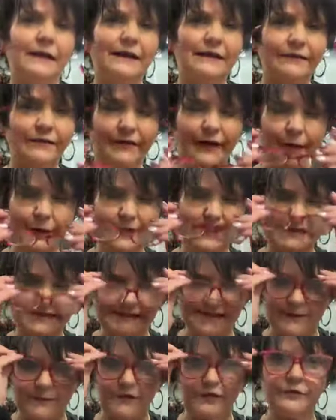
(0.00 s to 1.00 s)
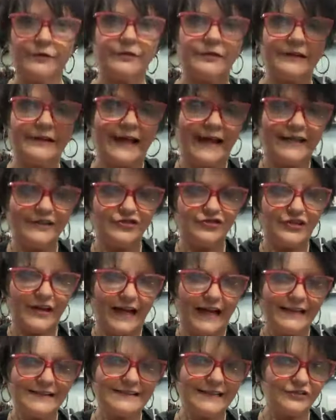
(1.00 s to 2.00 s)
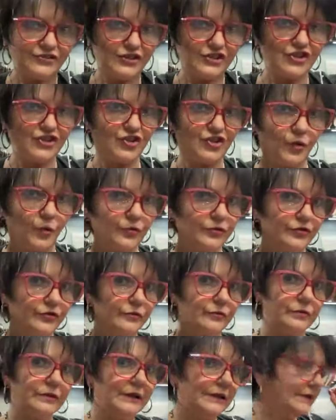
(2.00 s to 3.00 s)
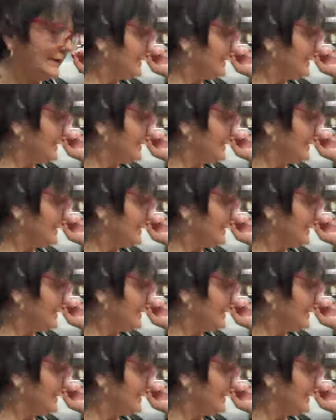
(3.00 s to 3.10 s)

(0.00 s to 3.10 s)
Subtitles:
It's very similar to that Jazz I just showed you.